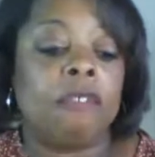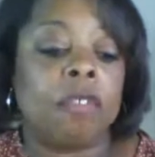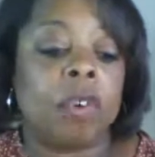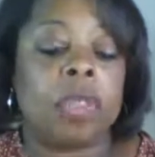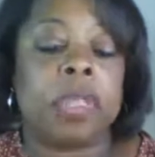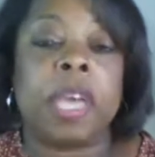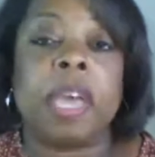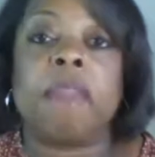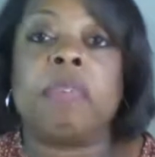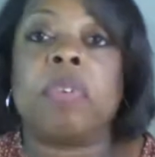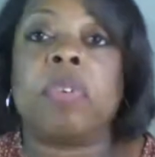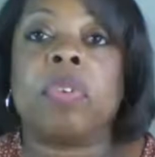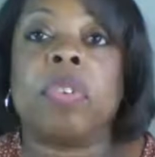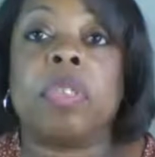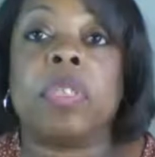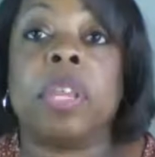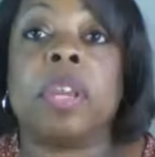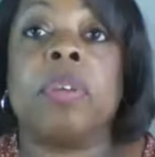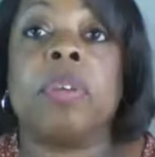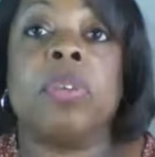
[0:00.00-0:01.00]
for the efforts
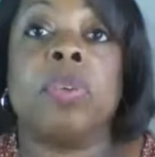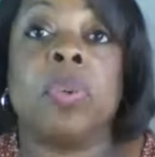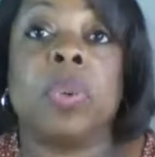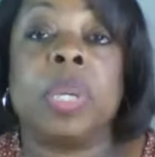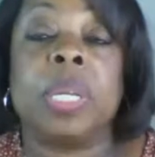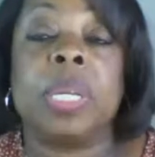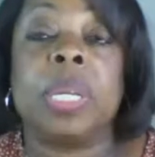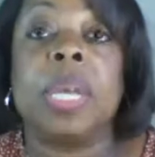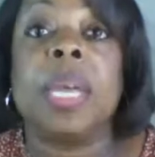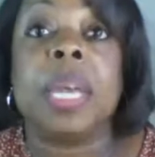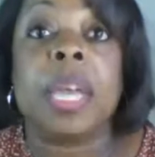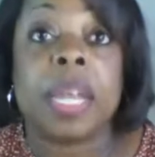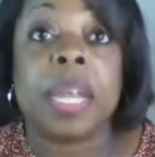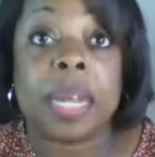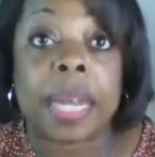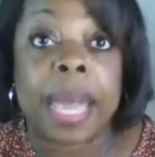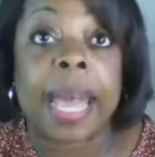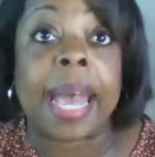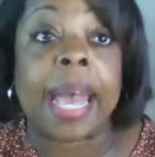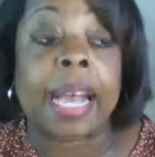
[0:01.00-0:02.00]
that they're doing
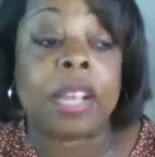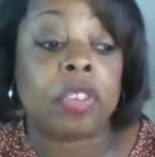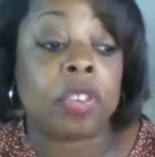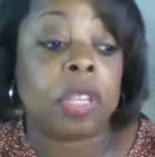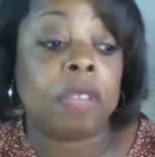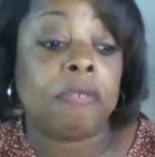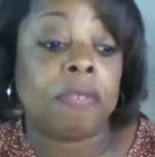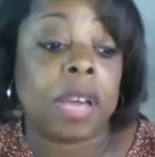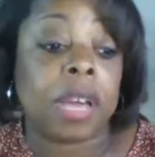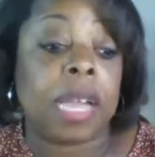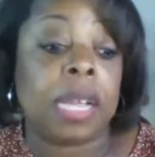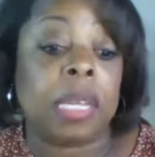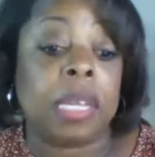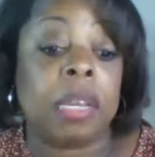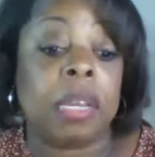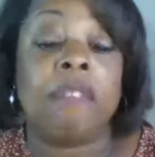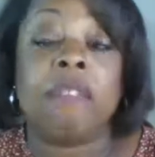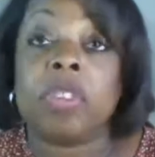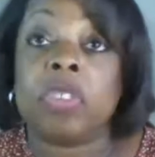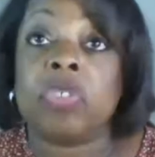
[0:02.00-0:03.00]
in actually
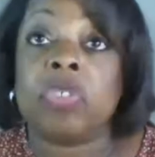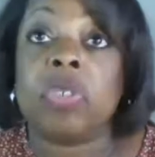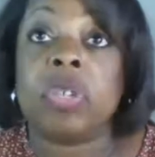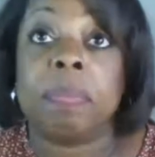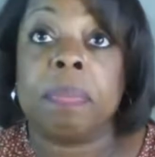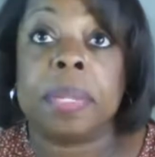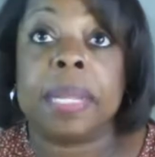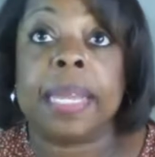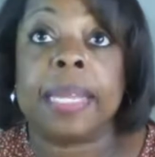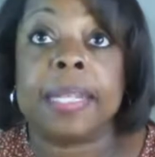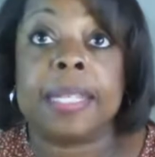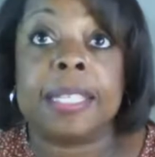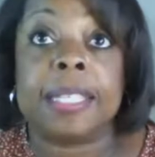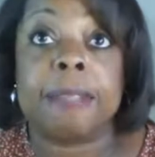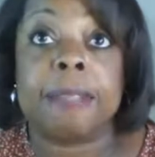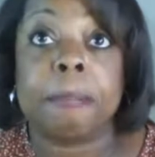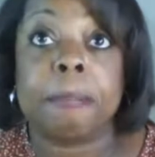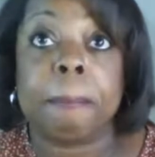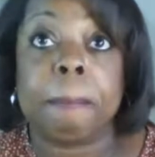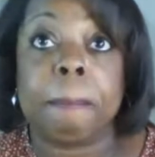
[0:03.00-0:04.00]
filing official
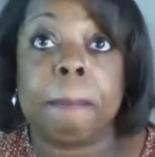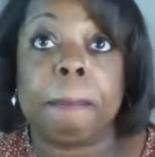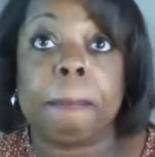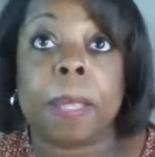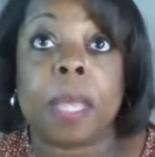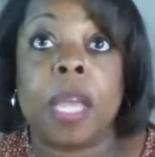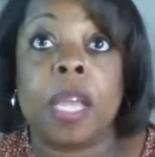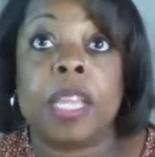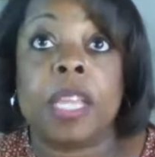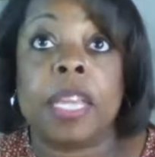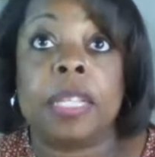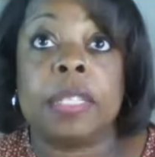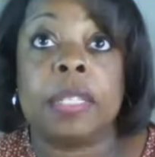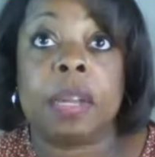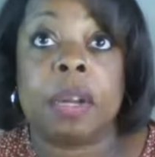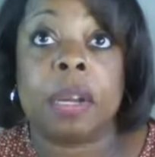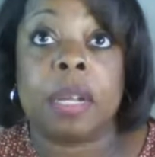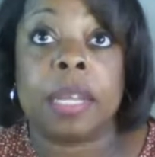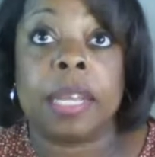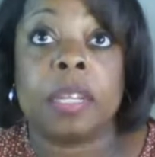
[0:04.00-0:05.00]
complaints
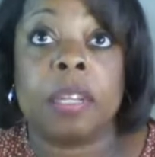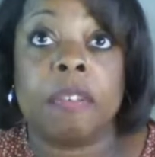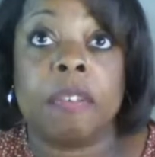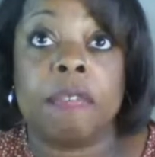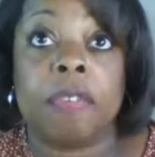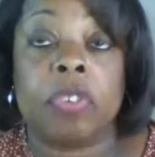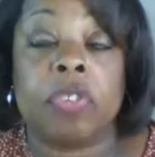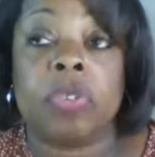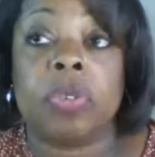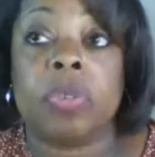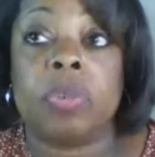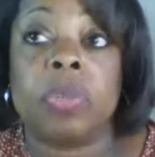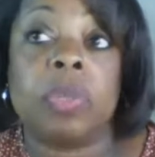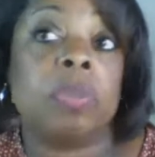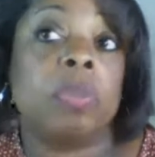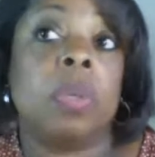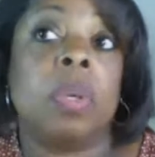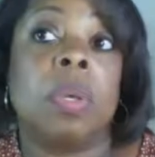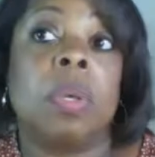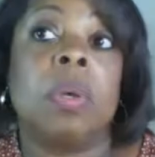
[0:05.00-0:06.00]
against our elected
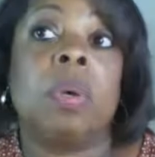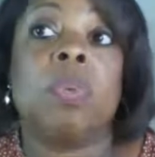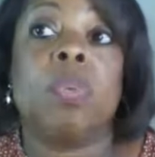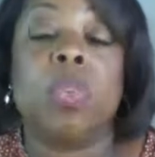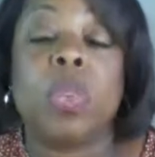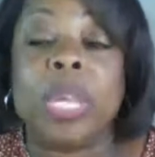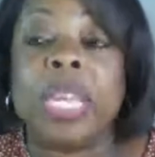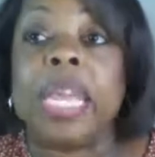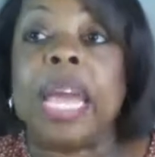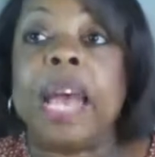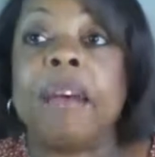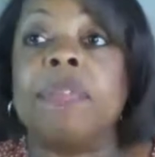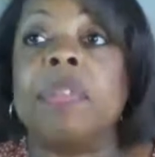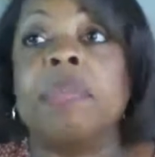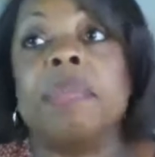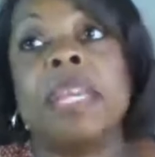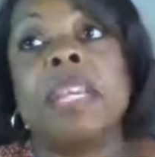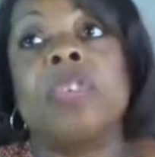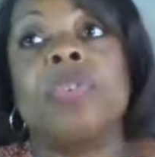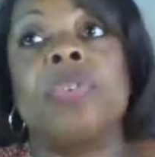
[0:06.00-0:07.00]
officials. We have
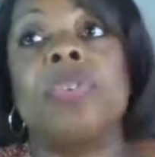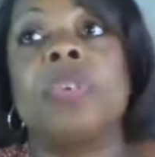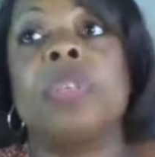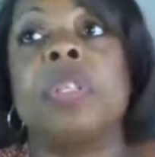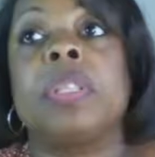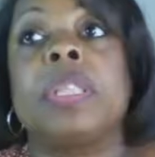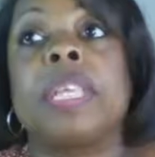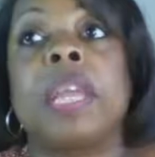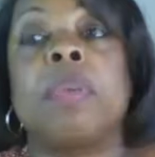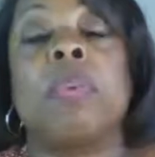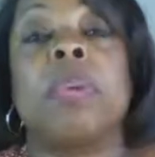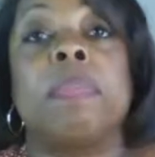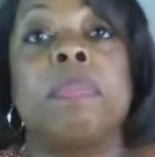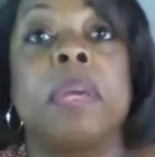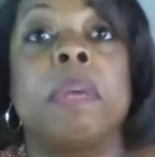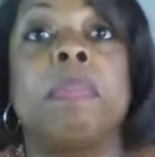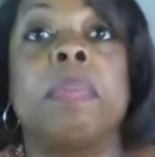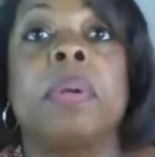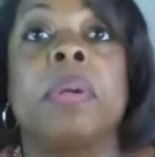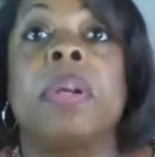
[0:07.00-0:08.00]
to make sure that they
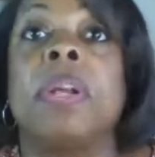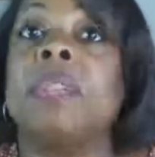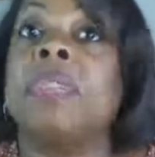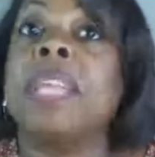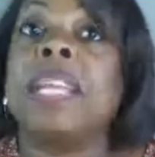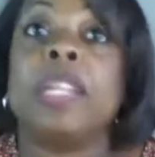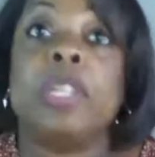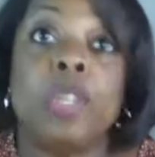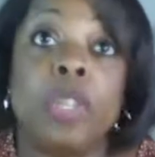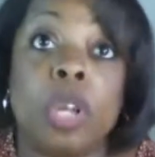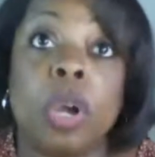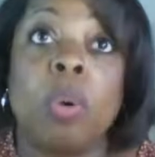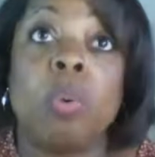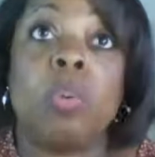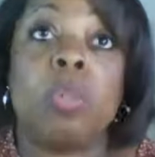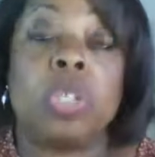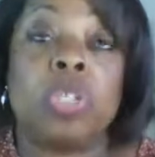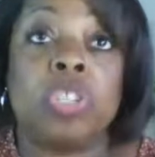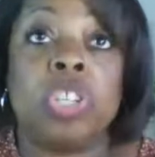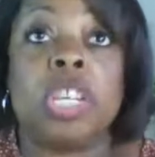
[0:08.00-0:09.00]
remember they
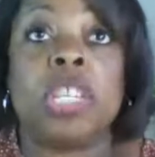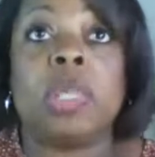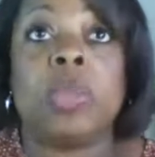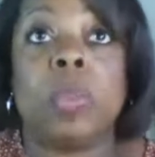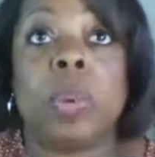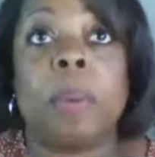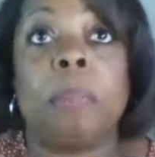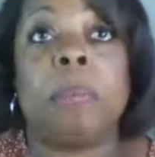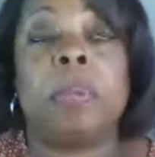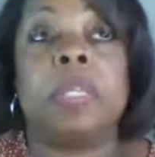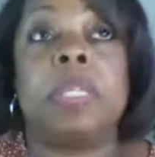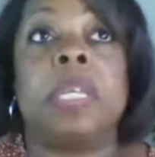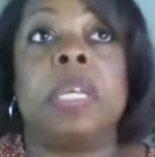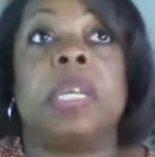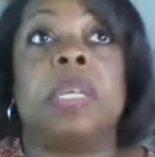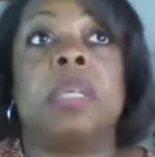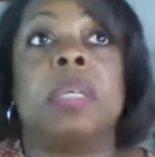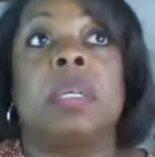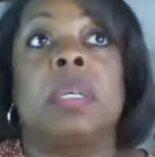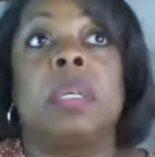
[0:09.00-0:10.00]
don't just
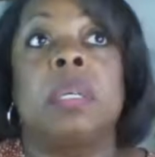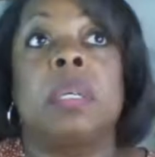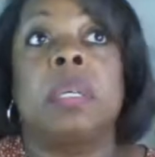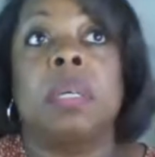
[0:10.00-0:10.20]
represent